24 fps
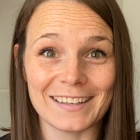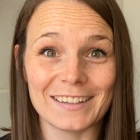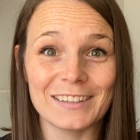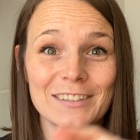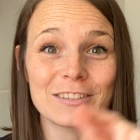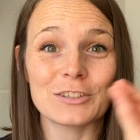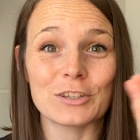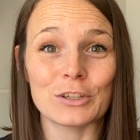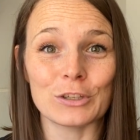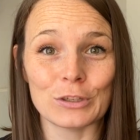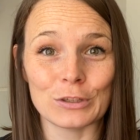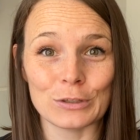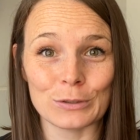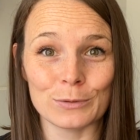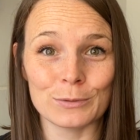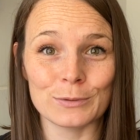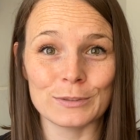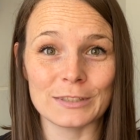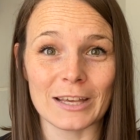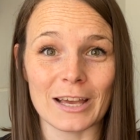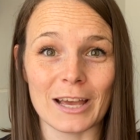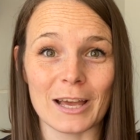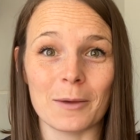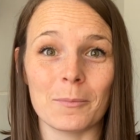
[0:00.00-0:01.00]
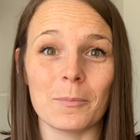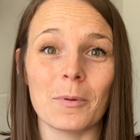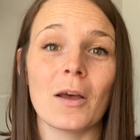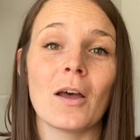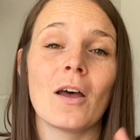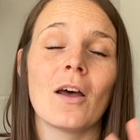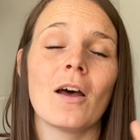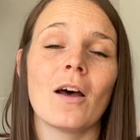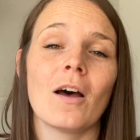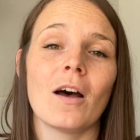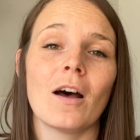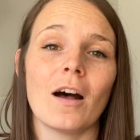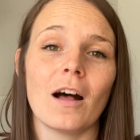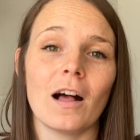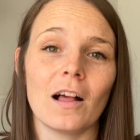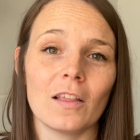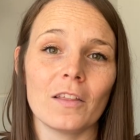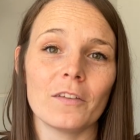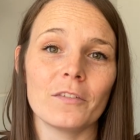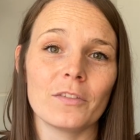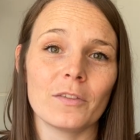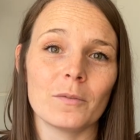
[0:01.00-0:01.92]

to use up all of